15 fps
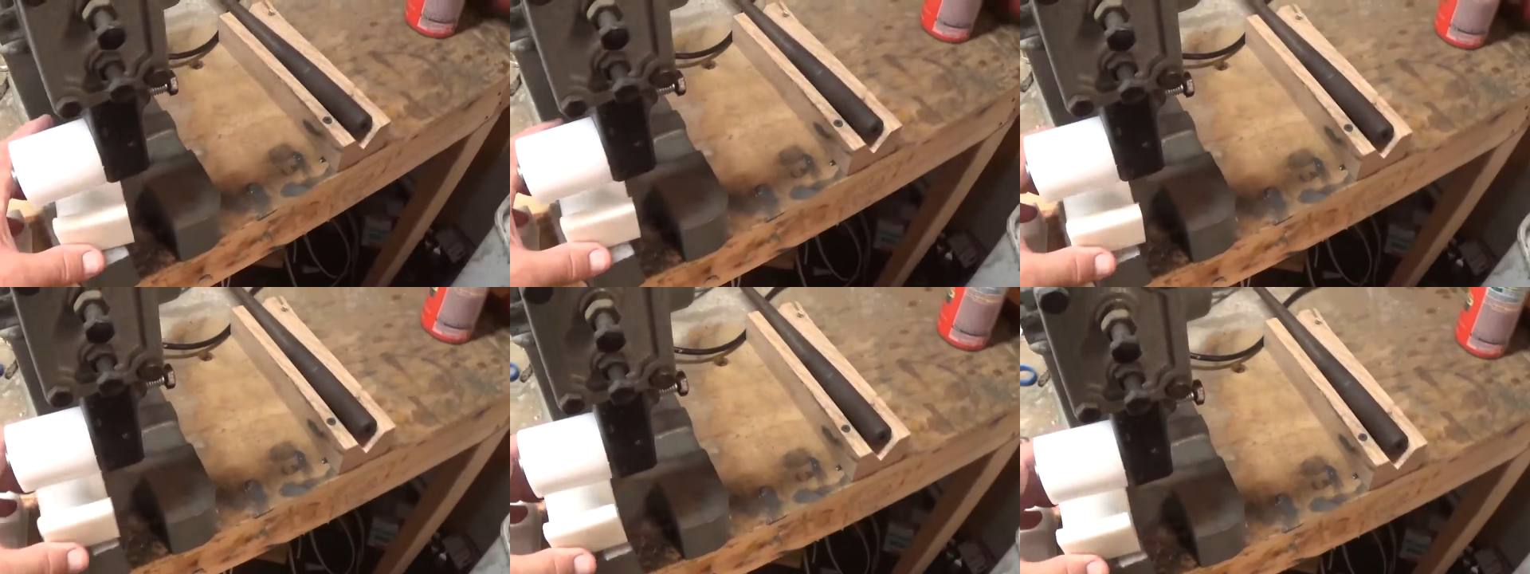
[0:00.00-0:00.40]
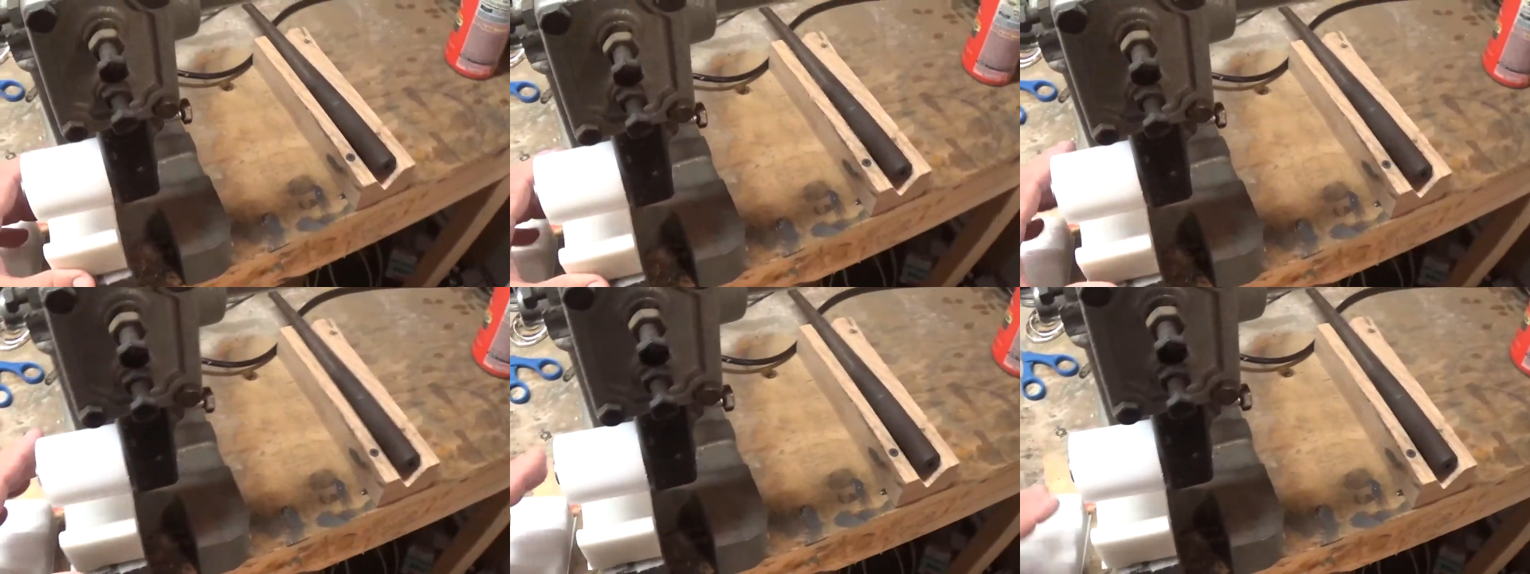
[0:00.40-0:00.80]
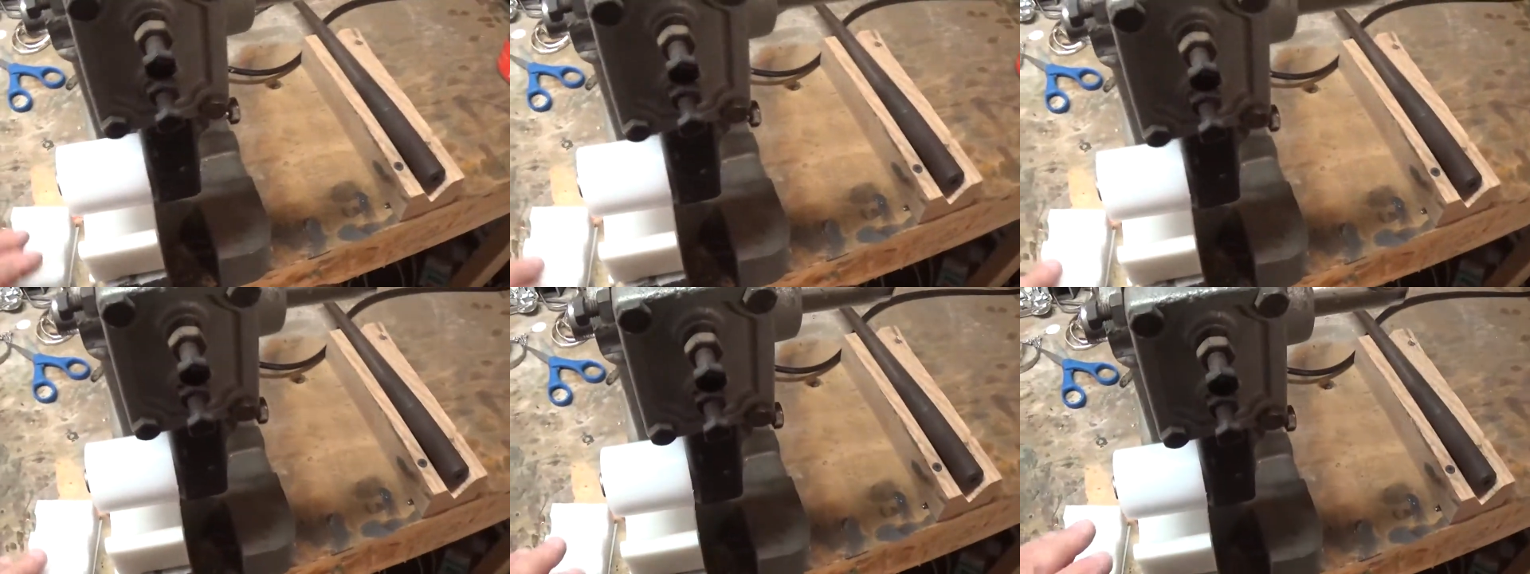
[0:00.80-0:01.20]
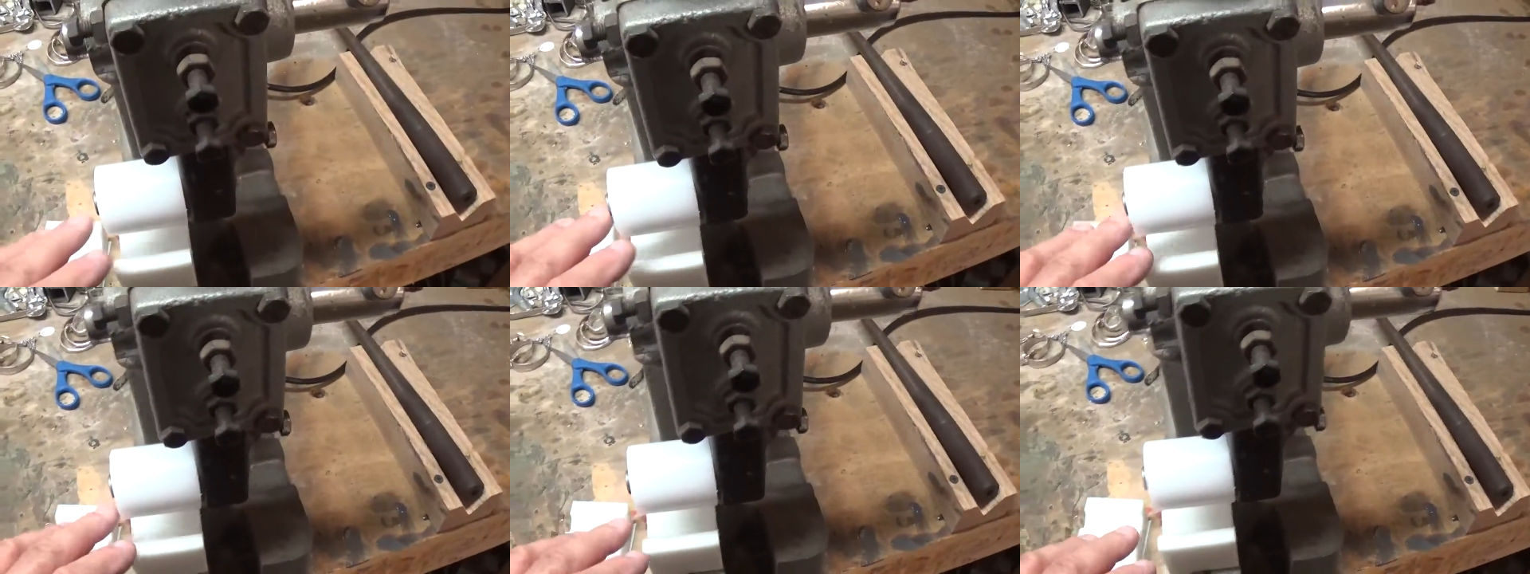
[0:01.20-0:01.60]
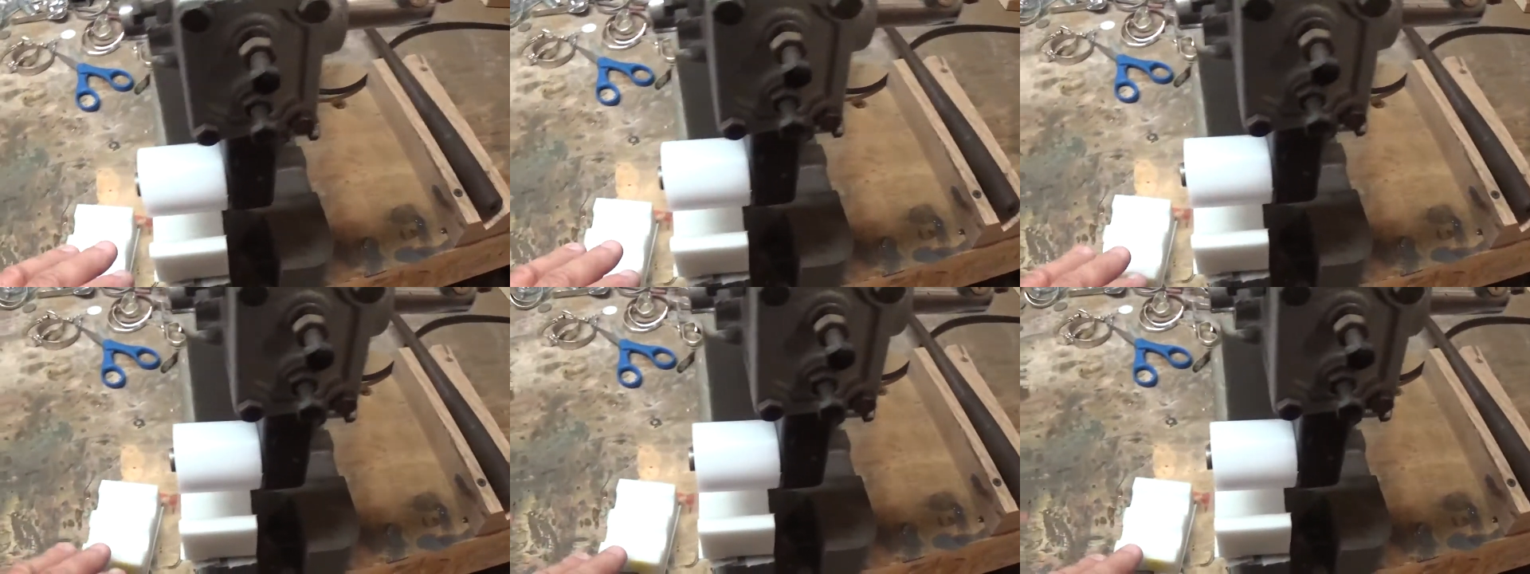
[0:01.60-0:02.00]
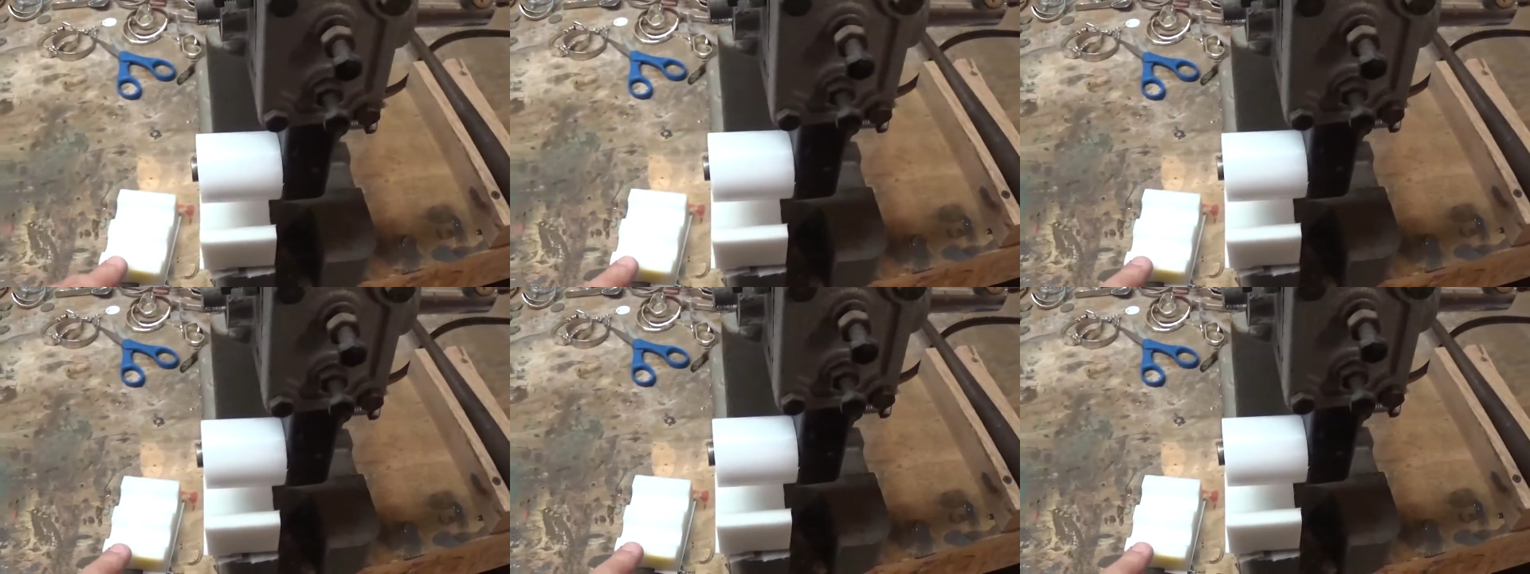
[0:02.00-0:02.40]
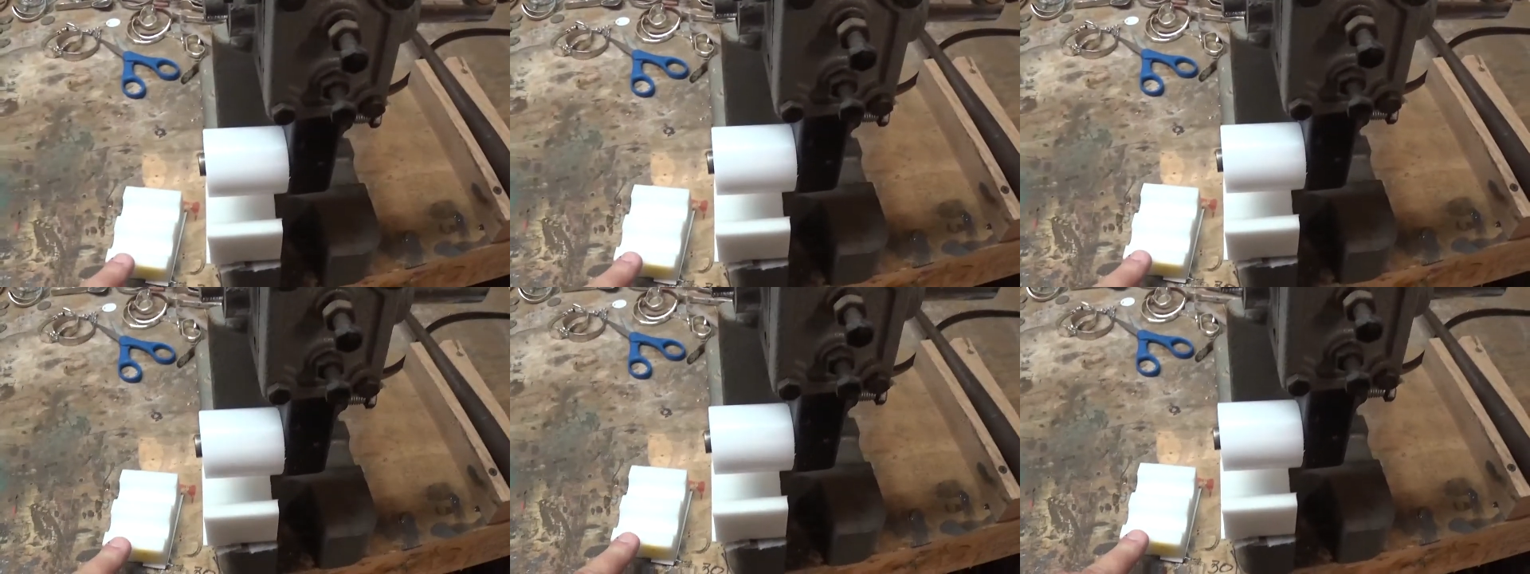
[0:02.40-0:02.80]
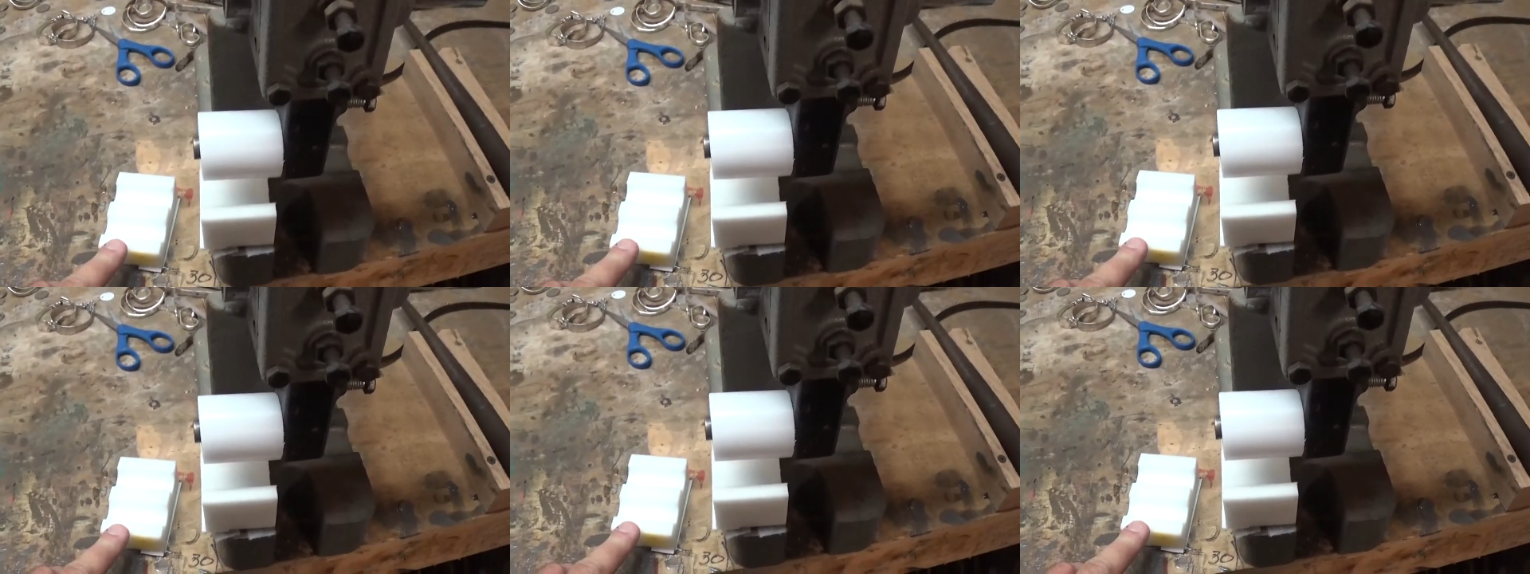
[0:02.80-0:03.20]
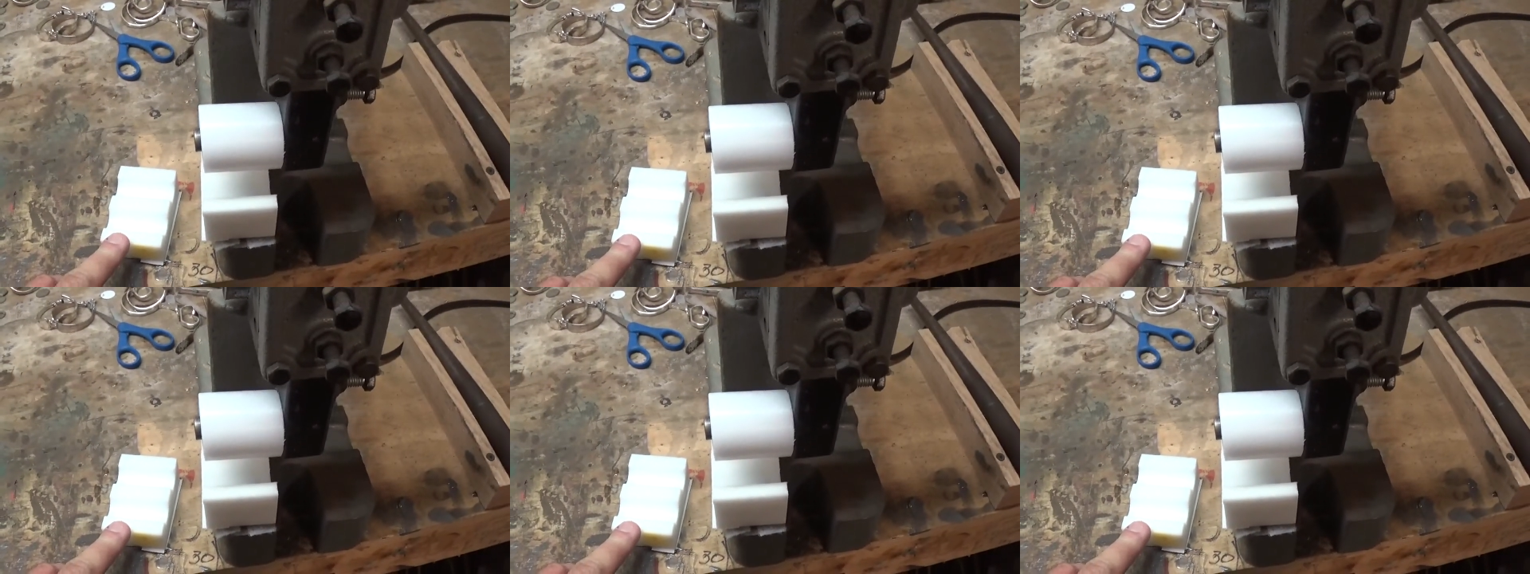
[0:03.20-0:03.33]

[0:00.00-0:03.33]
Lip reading: (no speaker visible)